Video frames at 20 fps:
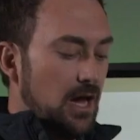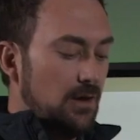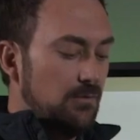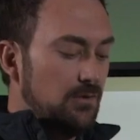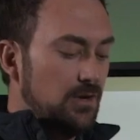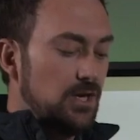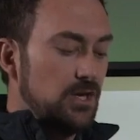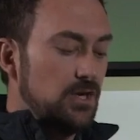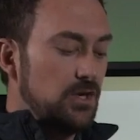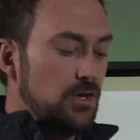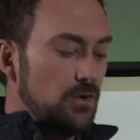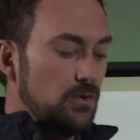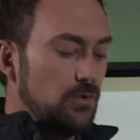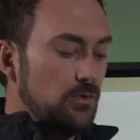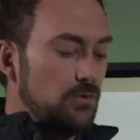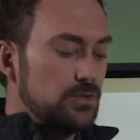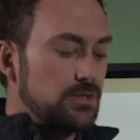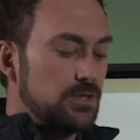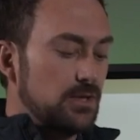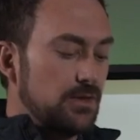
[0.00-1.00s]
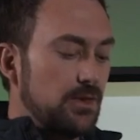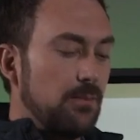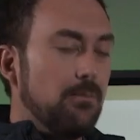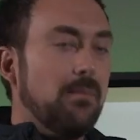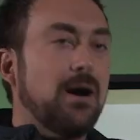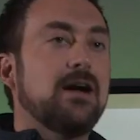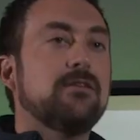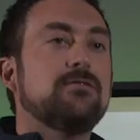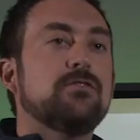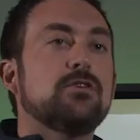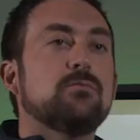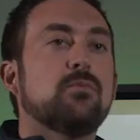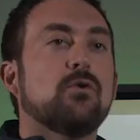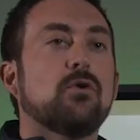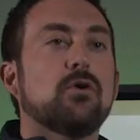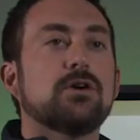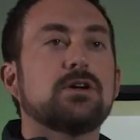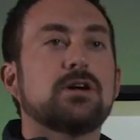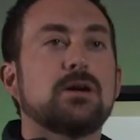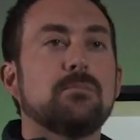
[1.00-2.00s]
I'm going to use the
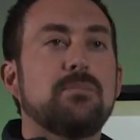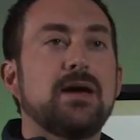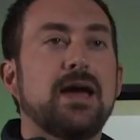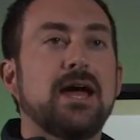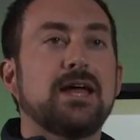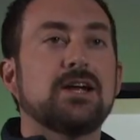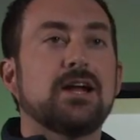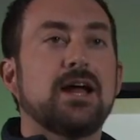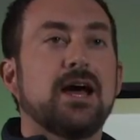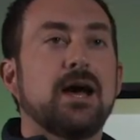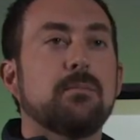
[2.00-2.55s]
myViewBoard companion